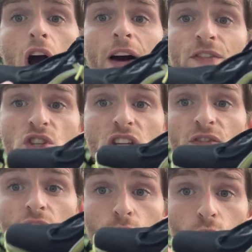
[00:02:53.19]
Obviously
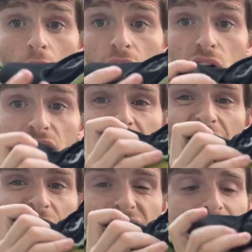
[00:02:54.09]
very rockered,
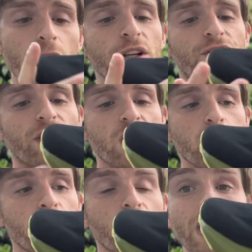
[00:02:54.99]
a little bit of
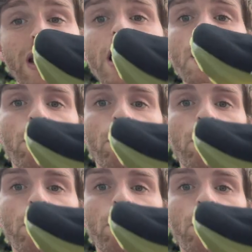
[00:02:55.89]
flexibility,